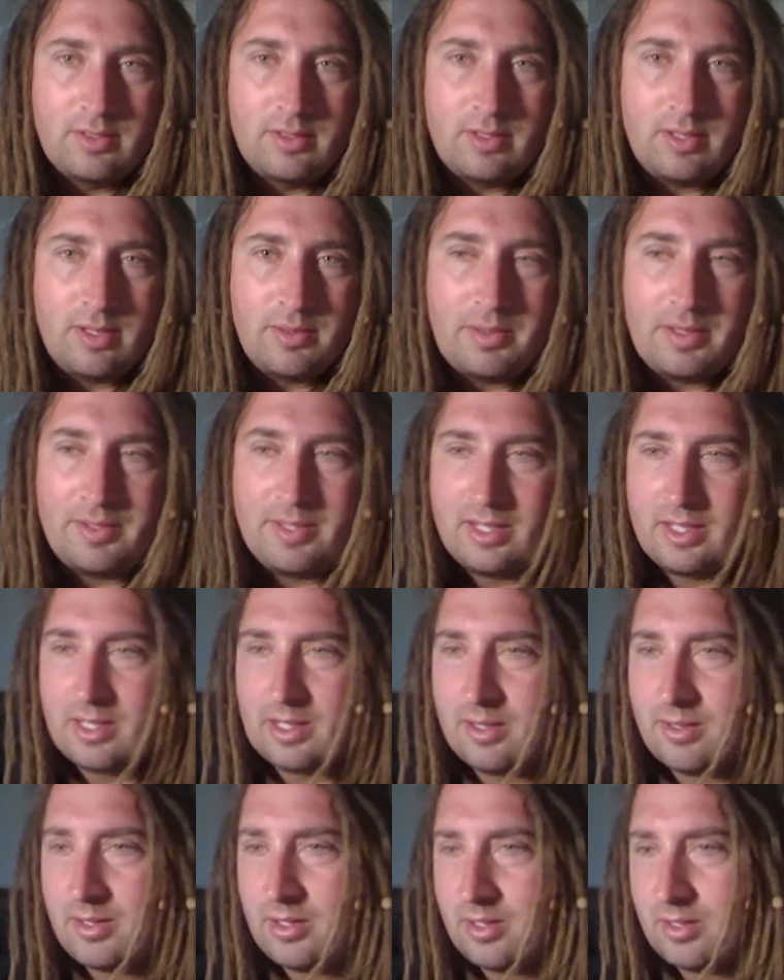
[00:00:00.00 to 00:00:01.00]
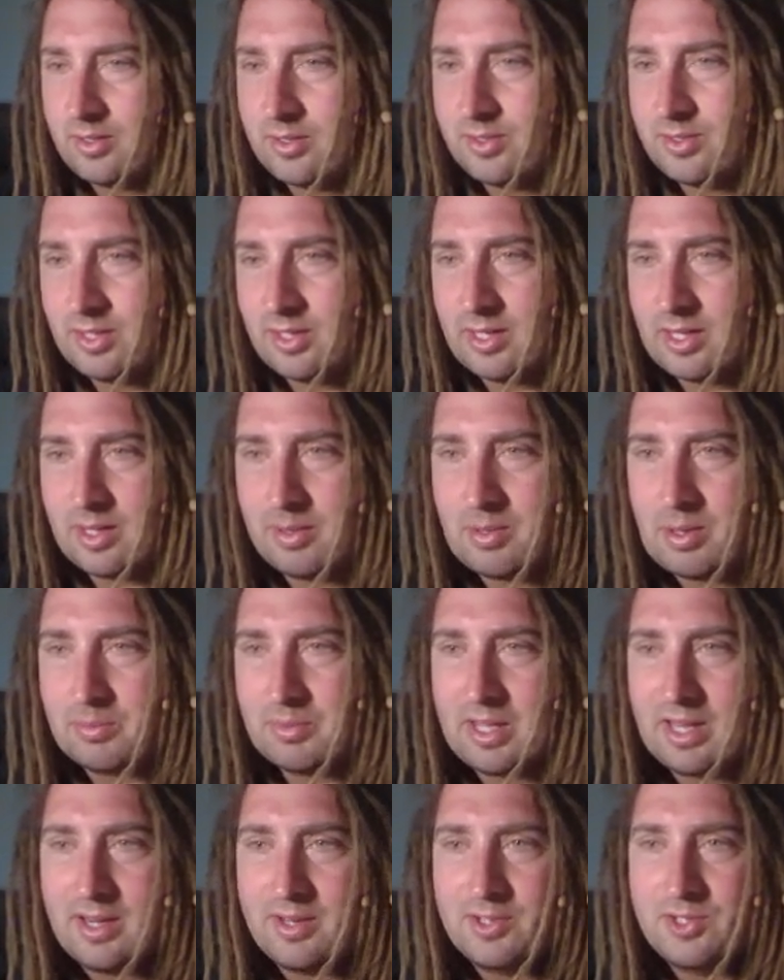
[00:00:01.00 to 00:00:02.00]
No, I think not yet. I'm
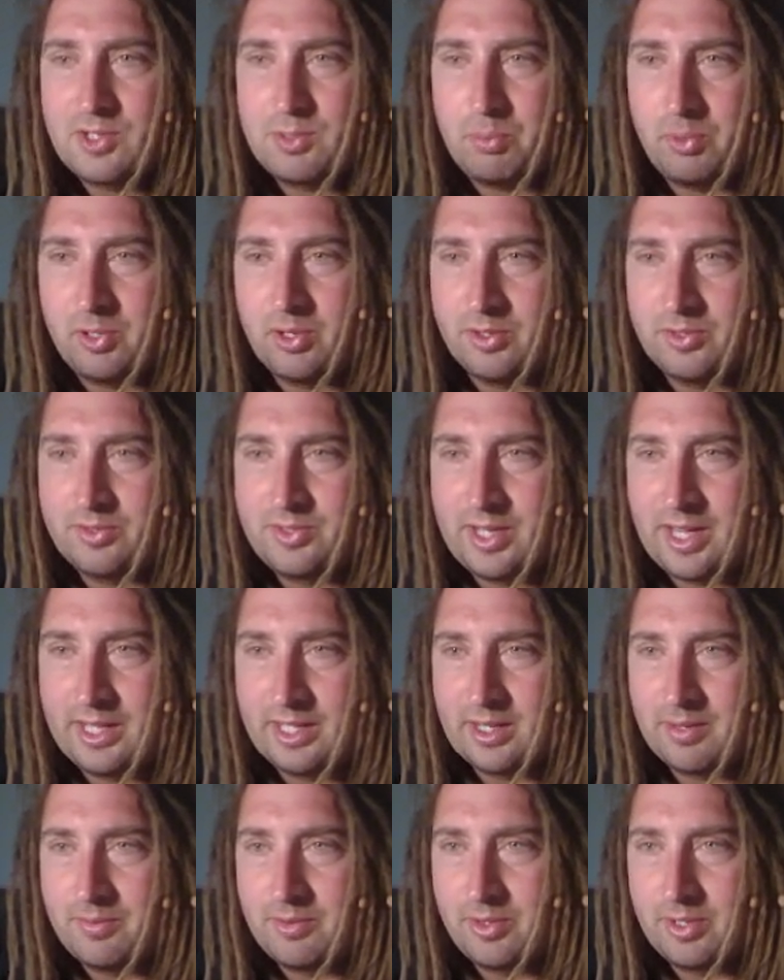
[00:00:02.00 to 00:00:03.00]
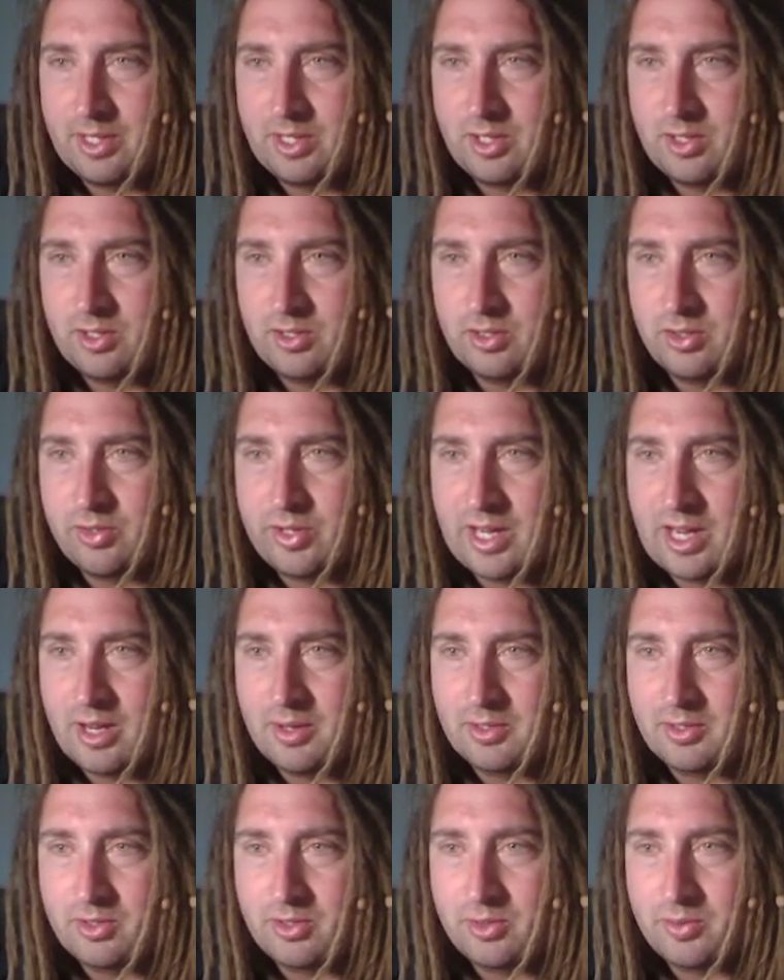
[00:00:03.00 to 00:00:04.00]
kind of split on tech. I feel like it could go
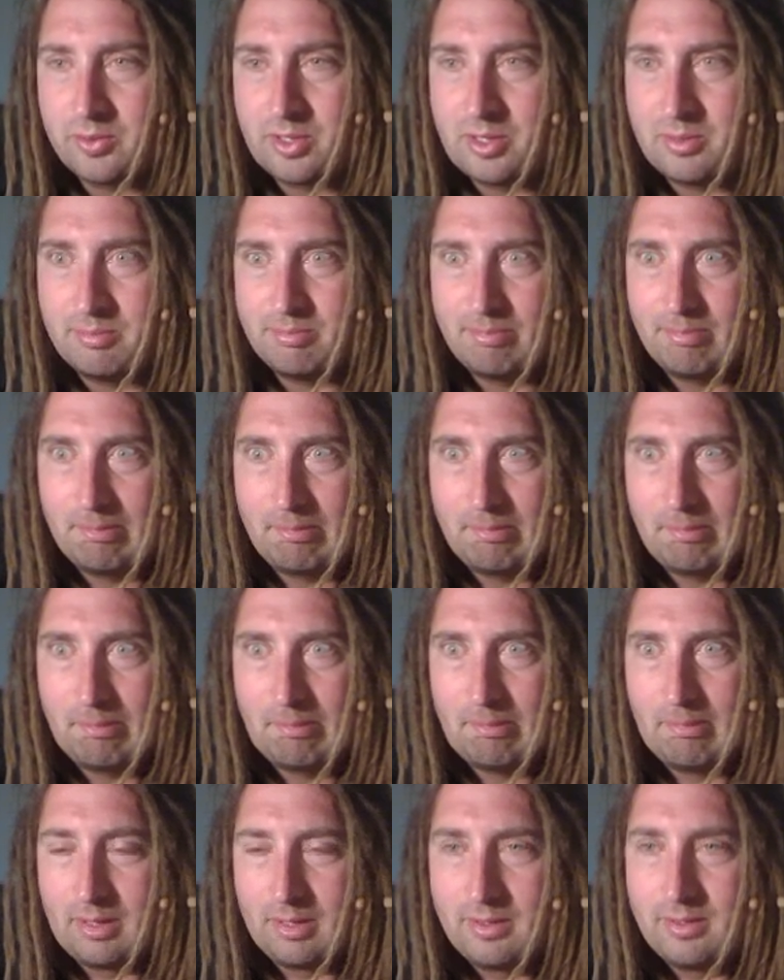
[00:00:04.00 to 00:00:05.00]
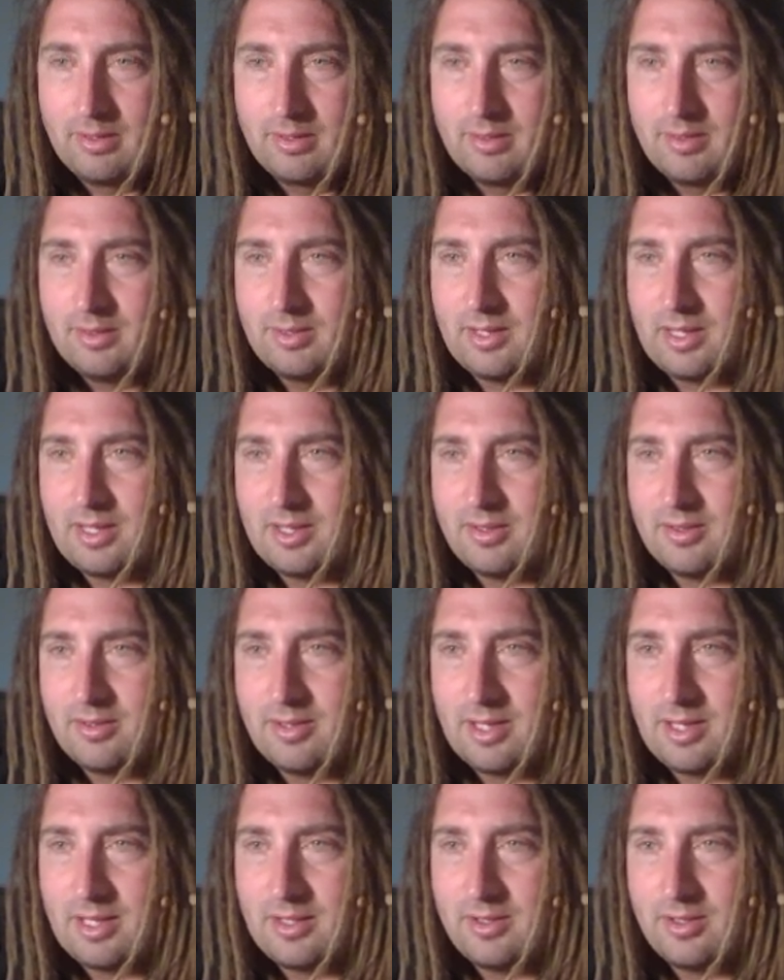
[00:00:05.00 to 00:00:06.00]
down, could go up.
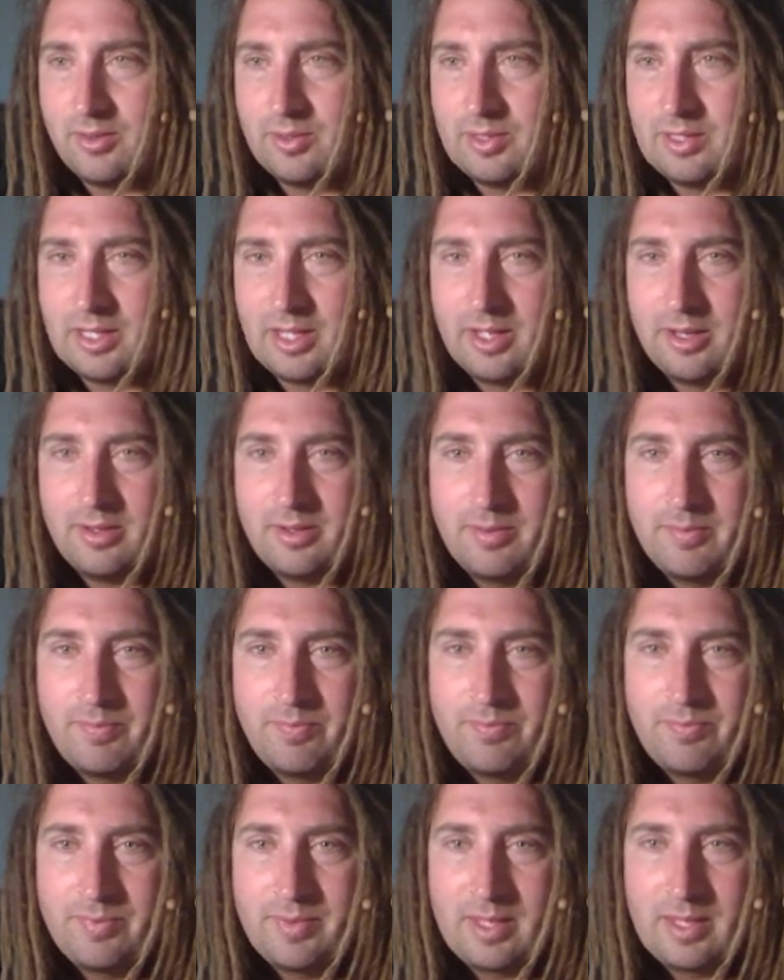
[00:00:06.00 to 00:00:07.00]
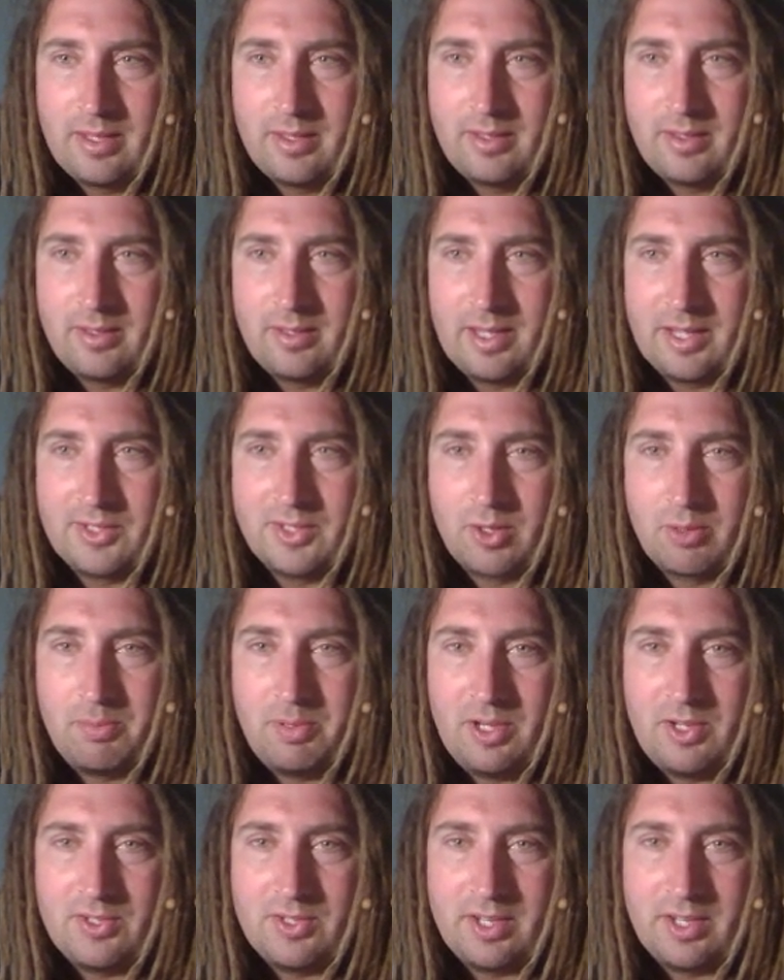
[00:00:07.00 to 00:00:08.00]
Hate doing that.
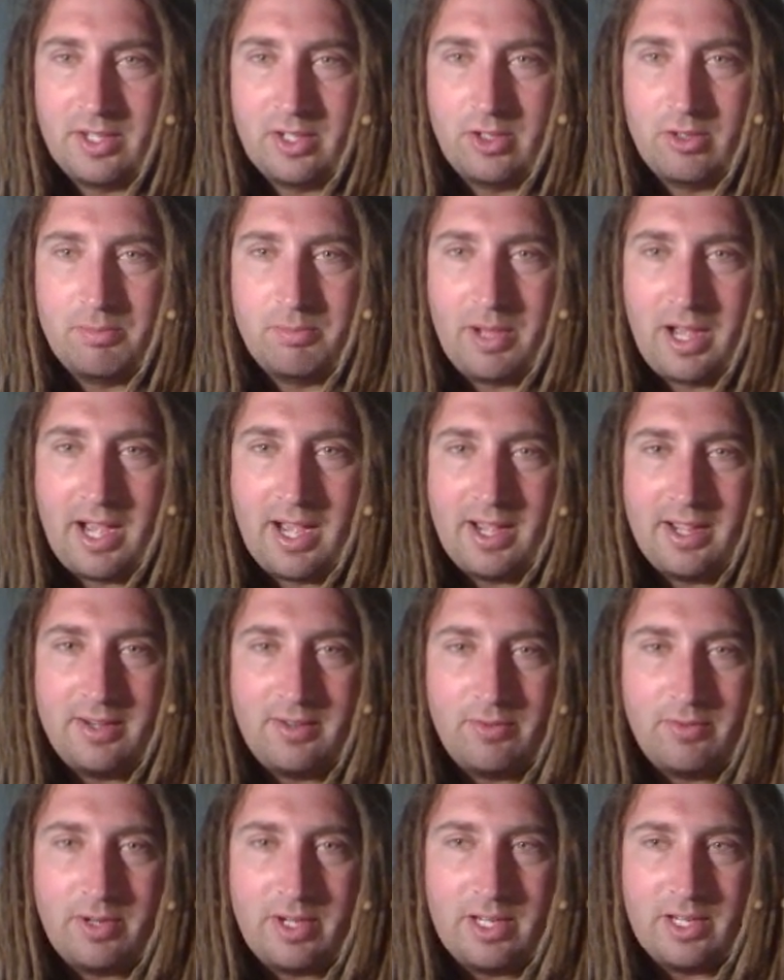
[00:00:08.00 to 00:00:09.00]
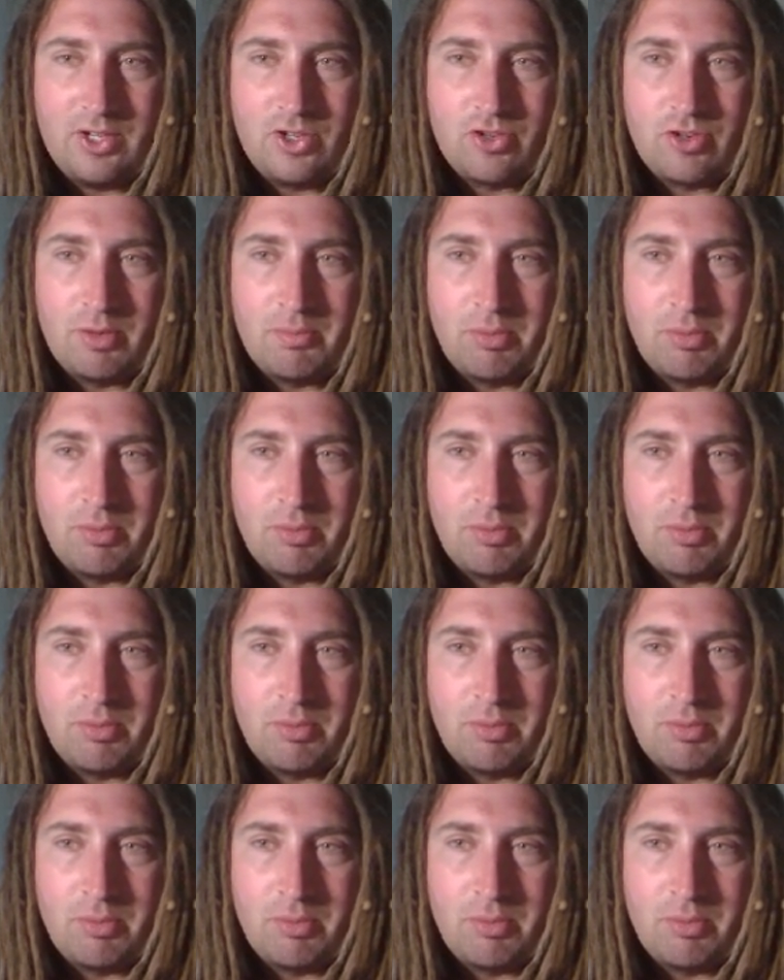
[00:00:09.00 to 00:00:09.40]
XRP is at a good buy re-entry